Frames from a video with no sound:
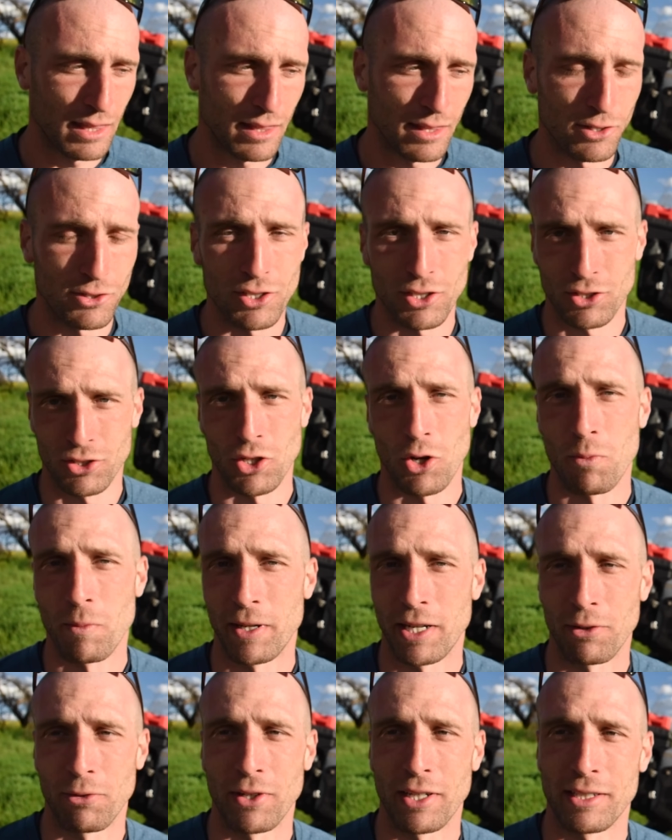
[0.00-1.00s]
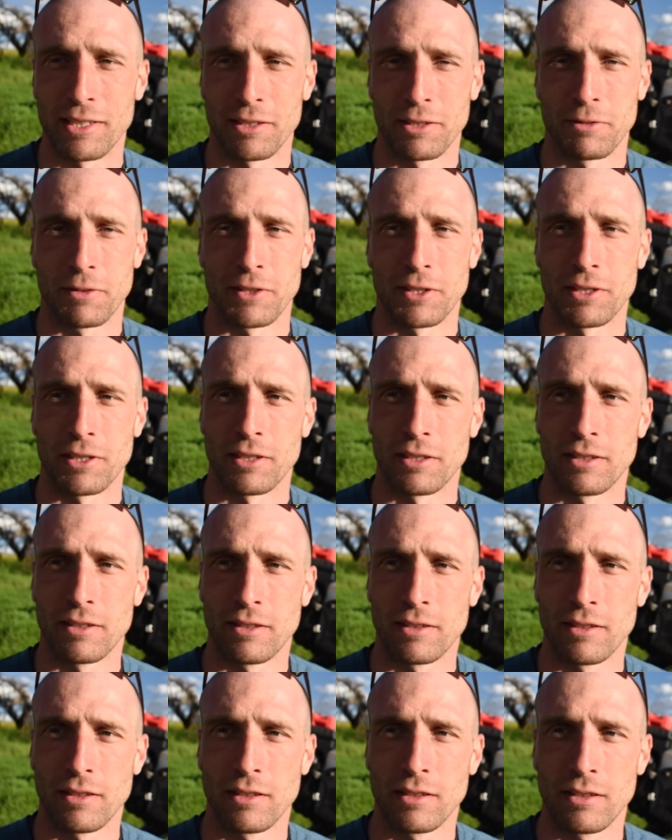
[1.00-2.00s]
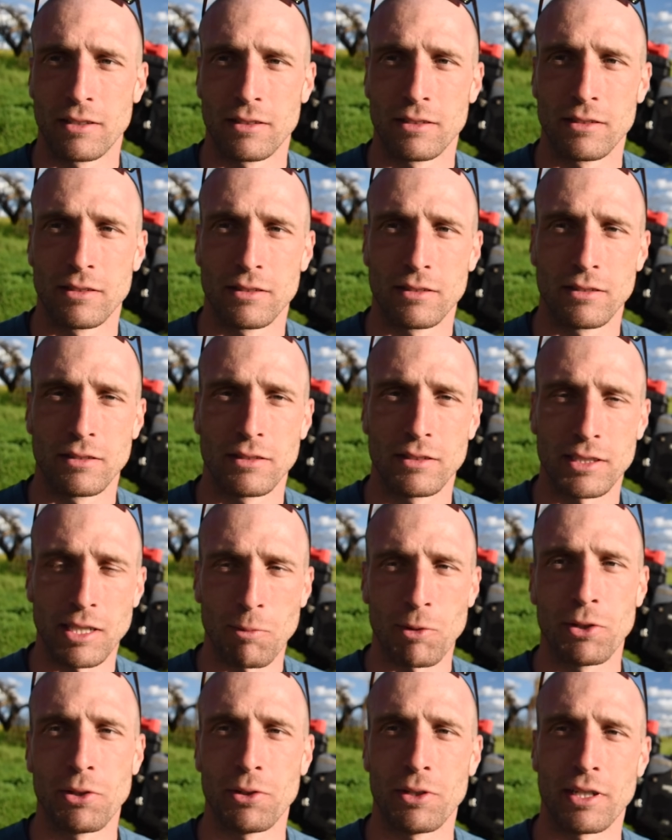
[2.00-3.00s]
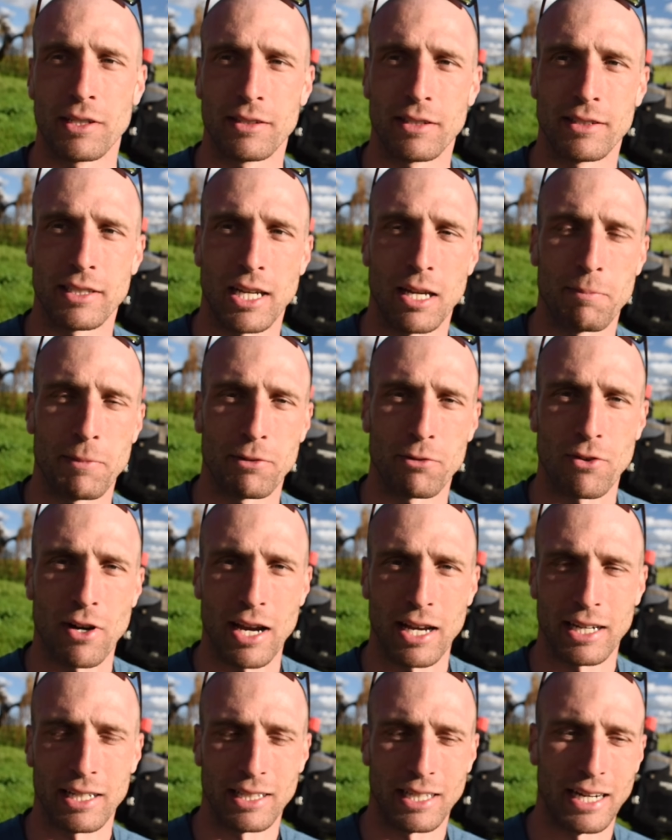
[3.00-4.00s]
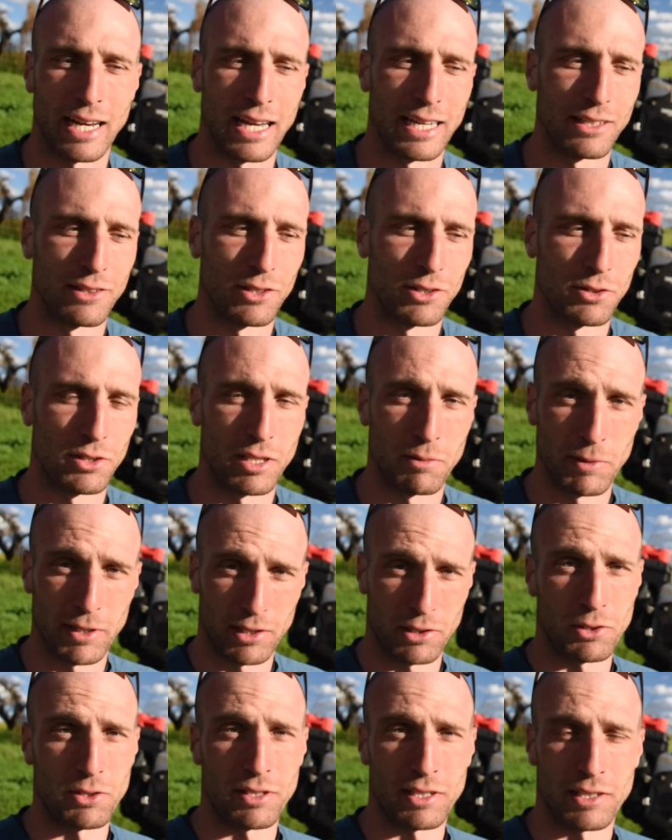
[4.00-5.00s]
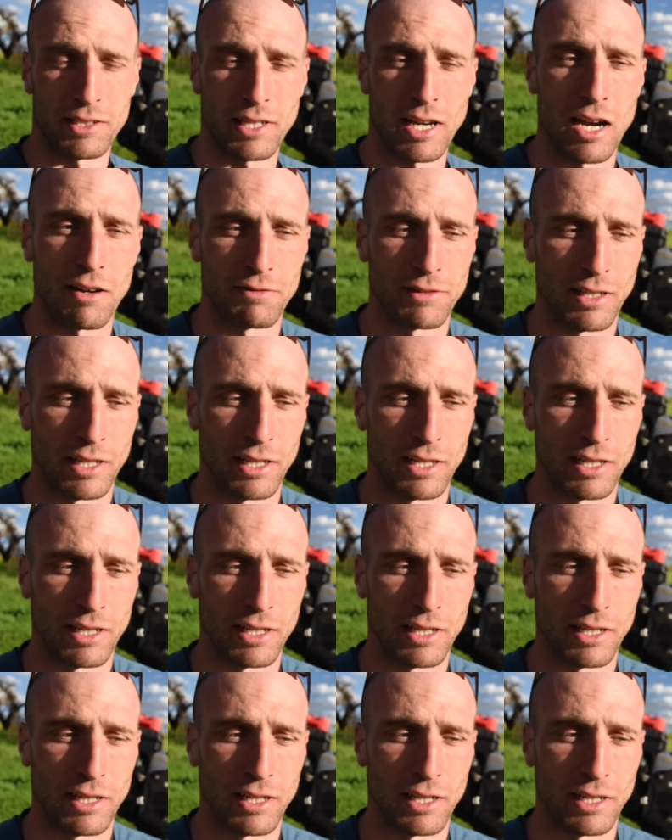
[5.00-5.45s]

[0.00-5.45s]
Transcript: There's just so many reasons for someone who does the type of riding that I do to be using soft